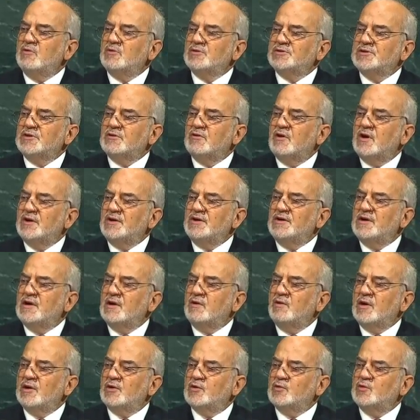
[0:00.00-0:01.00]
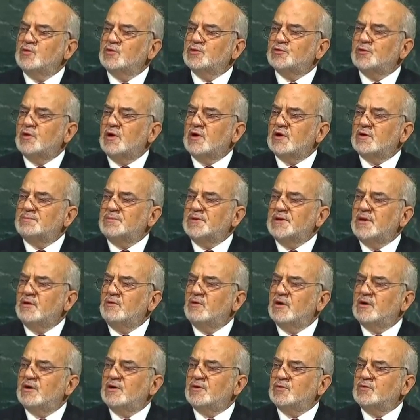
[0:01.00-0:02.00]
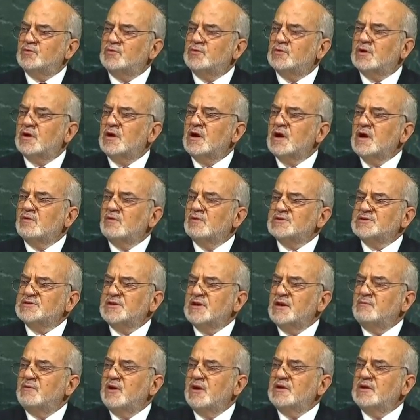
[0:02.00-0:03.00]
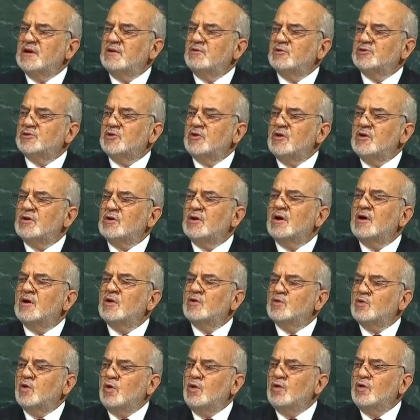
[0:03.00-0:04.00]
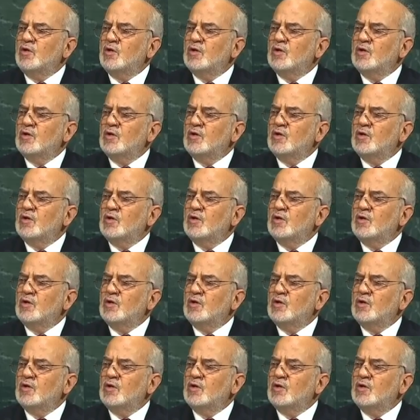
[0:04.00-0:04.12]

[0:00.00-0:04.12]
Al-Najaf, and all of the other provinces,